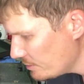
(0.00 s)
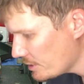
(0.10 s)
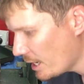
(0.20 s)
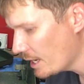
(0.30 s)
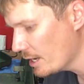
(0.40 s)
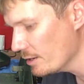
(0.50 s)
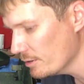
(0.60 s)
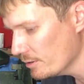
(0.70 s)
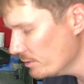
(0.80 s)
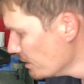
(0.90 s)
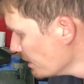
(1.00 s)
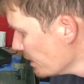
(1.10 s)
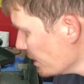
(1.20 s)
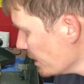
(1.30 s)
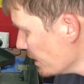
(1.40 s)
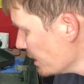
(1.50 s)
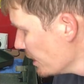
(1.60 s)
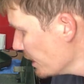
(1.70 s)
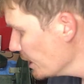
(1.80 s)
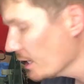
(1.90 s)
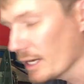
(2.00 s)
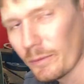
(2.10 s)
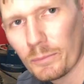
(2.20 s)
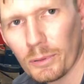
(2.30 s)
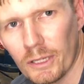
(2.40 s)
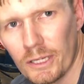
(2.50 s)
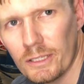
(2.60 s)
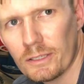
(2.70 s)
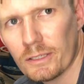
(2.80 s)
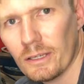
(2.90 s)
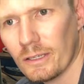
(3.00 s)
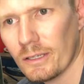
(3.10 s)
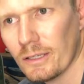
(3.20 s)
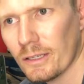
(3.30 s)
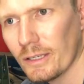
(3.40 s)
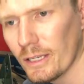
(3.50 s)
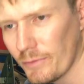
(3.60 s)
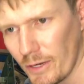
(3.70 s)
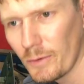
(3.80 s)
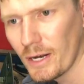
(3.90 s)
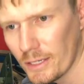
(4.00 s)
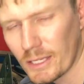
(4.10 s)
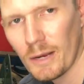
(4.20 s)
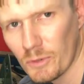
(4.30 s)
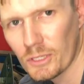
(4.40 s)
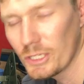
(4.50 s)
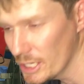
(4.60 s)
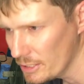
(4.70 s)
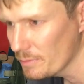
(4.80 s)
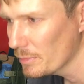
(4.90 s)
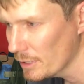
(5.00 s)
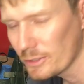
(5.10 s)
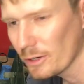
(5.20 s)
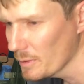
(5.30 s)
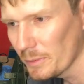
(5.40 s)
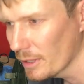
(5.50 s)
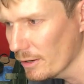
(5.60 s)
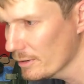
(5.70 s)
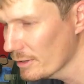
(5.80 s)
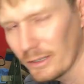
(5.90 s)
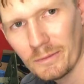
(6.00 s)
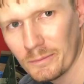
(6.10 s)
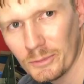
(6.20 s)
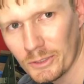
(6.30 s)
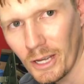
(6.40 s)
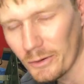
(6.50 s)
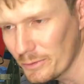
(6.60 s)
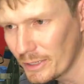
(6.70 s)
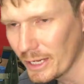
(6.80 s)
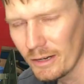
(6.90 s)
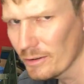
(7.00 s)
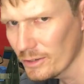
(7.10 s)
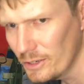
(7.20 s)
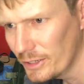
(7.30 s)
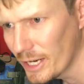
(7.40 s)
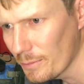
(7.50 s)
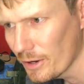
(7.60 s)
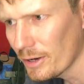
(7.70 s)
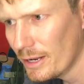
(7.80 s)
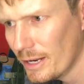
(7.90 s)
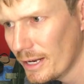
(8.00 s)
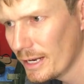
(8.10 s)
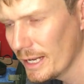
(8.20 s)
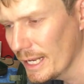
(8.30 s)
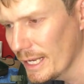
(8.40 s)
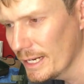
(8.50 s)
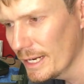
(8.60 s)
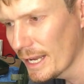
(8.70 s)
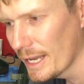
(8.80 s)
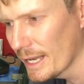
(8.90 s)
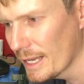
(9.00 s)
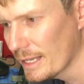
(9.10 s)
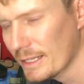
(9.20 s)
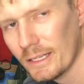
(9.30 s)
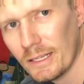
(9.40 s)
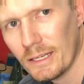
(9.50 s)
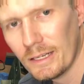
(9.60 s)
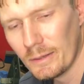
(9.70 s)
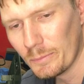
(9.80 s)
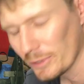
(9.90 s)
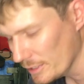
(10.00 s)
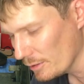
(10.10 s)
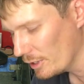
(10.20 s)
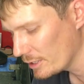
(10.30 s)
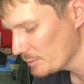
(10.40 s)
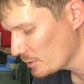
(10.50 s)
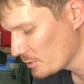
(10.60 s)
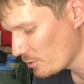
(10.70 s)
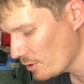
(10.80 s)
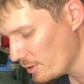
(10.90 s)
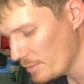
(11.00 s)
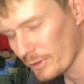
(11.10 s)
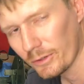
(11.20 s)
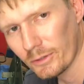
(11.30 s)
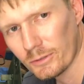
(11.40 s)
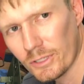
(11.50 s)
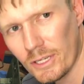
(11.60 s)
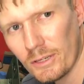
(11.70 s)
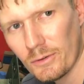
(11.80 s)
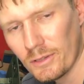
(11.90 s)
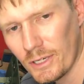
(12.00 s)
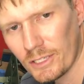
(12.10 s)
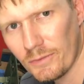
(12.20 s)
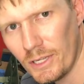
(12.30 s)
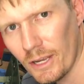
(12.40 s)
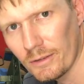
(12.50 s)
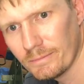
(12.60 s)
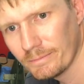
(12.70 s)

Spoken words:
So please, if anyone has camera suggestions, please comment below. Oh, I'm so keen on a new camera. And please like and subscribe. I'll see you in the next video.